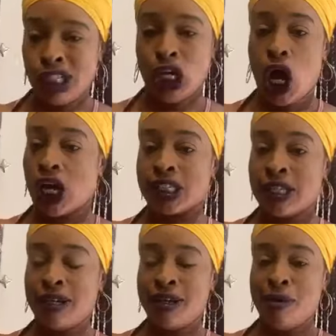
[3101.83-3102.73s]
Real
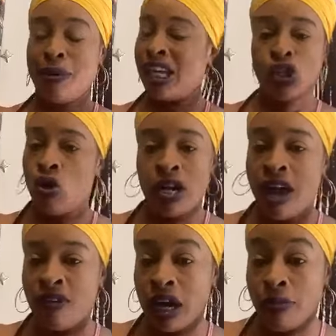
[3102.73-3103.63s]
talks. Because
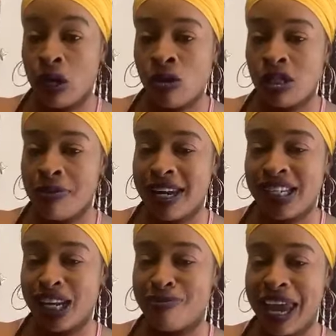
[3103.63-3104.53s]
you'll never come close to
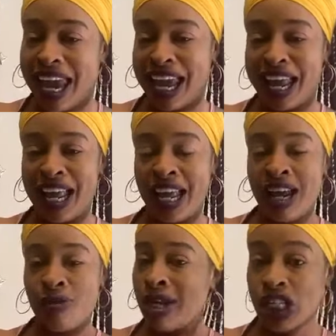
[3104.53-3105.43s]
me to jerk me.
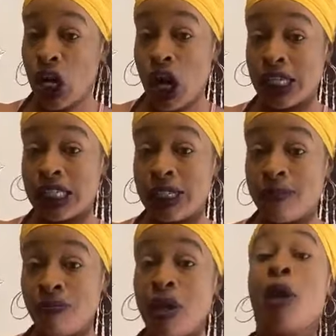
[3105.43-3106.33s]
Real talks.
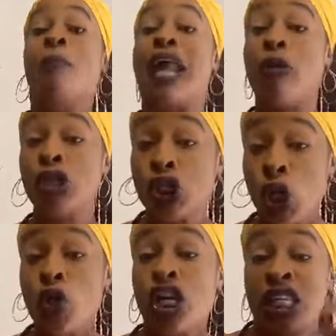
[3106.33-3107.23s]
But I will
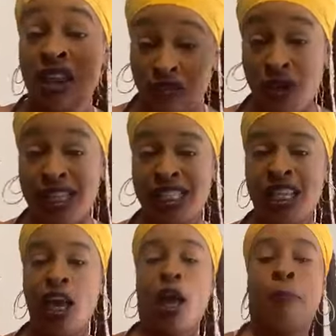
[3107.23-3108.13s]
show you the
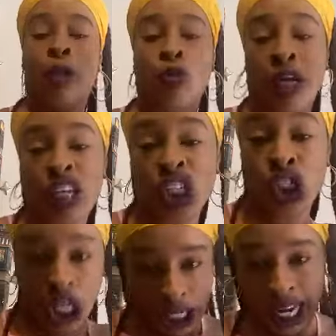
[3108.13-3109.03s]
difference
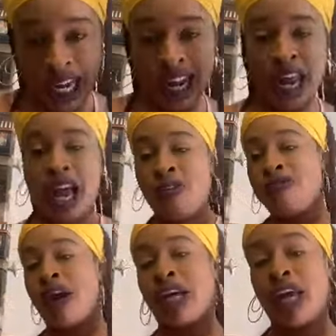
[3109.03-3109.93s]
between jerking
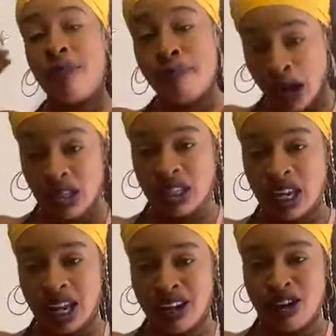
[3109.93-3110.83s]
and fucking
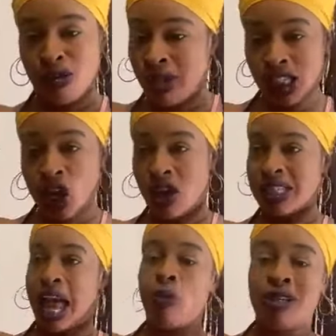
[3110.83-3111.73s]
bursting. Real talks.